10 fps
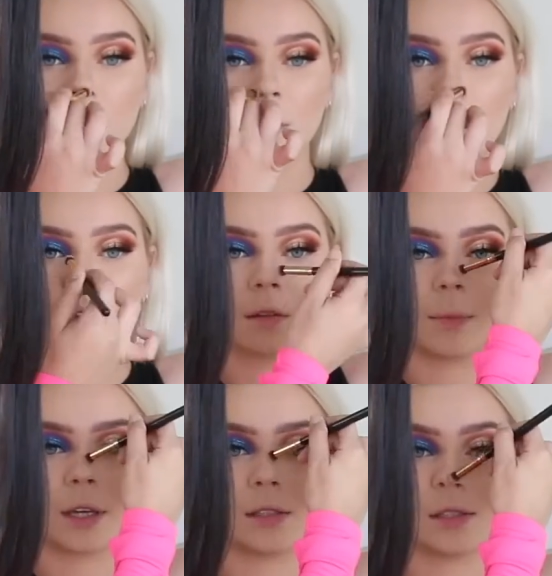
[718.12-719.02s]
it with
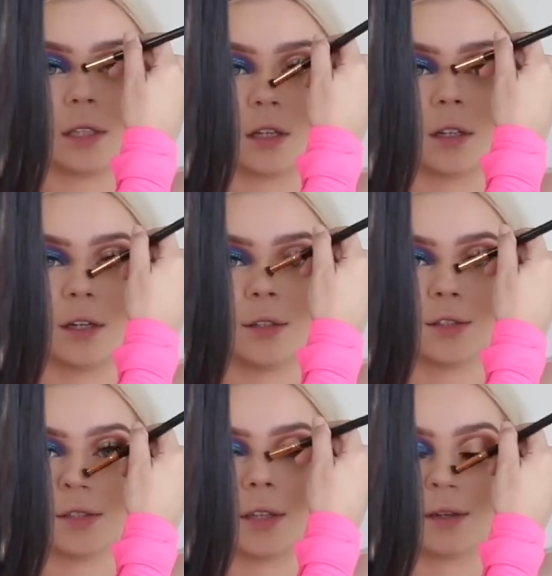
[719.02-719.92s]
my concealer and
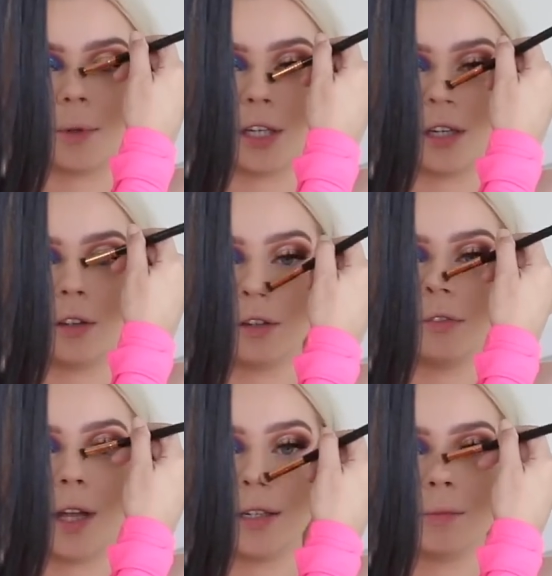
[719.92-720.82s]
just like making it look
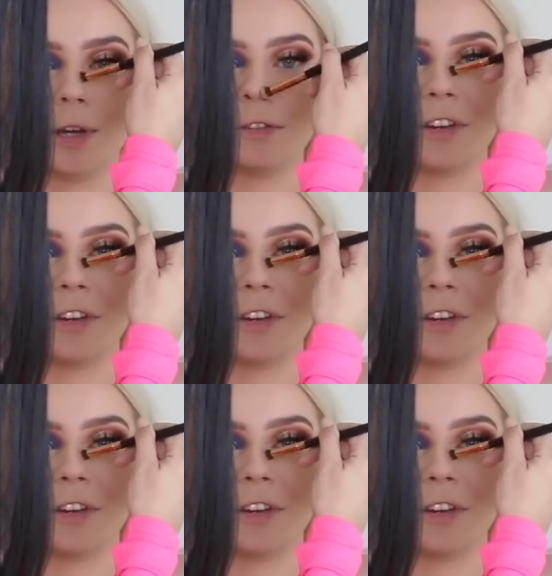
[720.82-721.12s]
flat to my